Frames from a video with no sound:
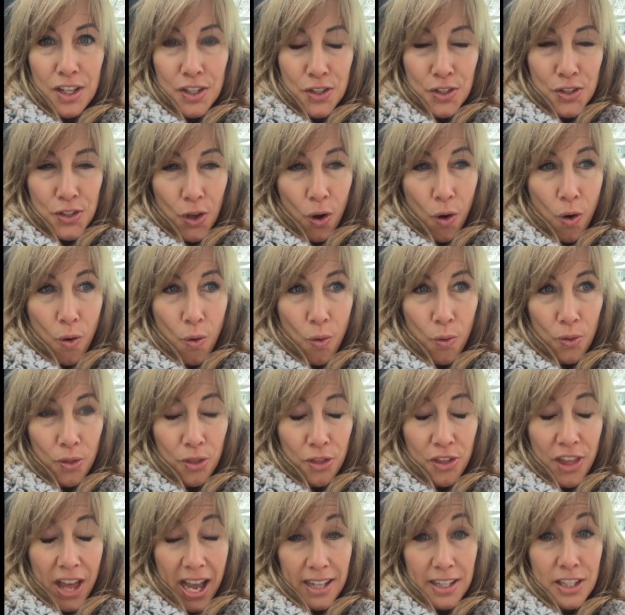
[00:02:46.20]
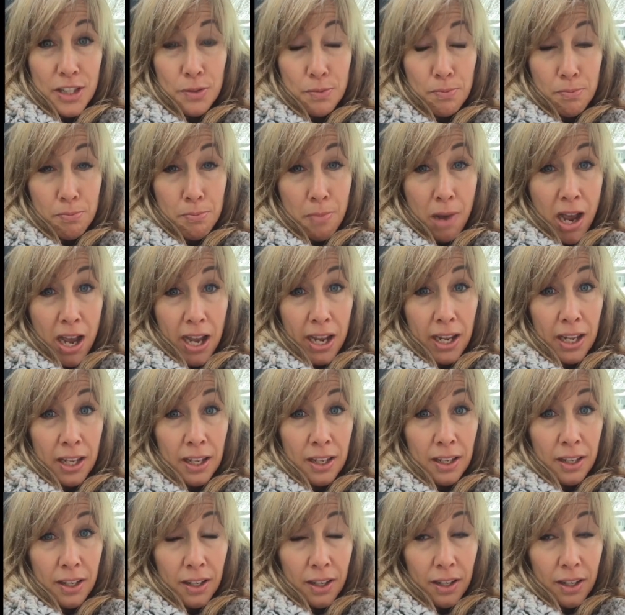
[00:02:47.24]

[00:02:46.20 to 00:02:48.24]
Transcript: So that's my